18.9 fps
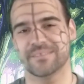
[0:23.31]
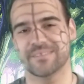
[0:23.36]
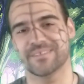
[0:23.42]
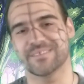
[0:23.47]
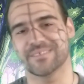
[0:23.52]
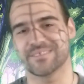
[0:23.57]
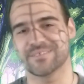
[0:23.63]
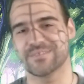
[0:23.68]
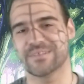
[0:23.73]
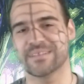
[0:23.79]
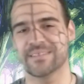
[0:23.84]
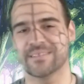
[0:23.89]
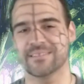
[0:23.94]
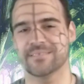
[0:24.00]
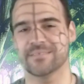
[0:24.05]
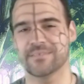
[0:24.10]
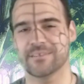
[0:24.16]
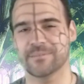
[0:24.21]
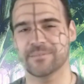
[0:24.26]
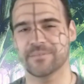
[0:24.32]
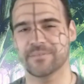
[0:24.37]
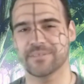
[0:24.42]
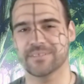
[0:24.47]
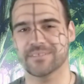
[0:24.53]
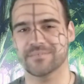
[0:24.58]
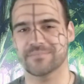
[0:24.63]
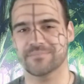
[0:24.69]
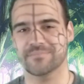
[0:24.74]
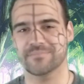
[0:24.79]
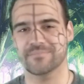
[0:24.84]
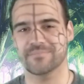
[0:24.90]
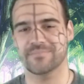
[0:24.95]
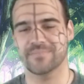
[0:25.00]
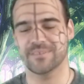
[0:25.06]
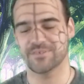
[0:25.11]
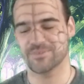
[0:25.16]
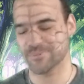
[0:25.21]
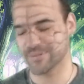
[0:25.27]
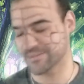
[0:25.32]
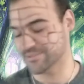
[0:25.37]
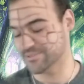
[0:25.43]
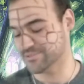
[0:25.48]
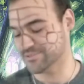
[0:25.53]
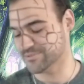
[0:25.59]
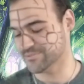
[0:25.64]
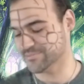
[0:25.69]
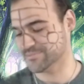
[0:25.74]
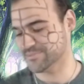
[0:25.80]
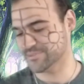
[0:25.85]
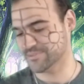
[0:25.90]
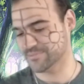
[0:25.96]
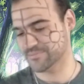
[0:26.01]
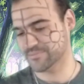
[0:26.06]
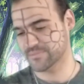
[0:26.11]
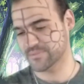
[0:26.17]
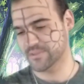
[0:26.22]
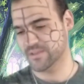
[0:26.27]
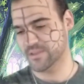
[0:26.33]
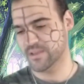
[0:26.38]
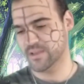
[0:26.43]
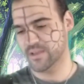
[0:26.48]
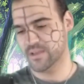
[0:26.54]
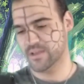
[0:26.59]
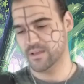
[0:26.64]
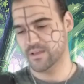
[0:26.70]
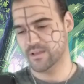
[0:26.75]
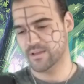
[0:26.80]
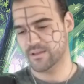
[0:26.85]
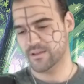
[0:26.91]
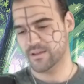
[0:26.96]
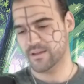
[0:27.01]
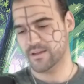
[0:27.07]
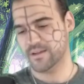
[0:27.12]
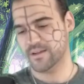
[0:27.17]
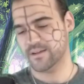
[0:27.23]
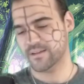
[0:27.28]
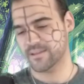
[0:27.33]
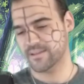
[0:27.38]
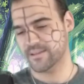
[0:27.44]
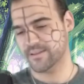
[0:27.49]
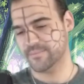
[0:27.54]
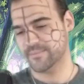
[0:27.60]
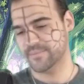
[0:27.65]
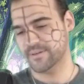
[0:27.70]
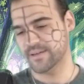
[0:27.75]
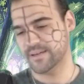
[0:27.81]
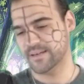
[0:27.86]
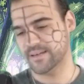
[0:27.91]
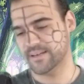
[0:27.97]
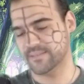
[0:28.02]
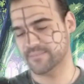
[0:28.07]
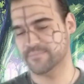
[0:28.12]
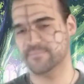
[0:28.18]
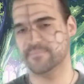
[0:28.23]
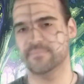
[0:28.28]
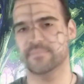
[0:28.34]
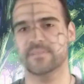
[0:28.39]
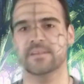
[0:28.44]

Seriously, do I need to look at my face? Probably should. Let me see. Oh, come on.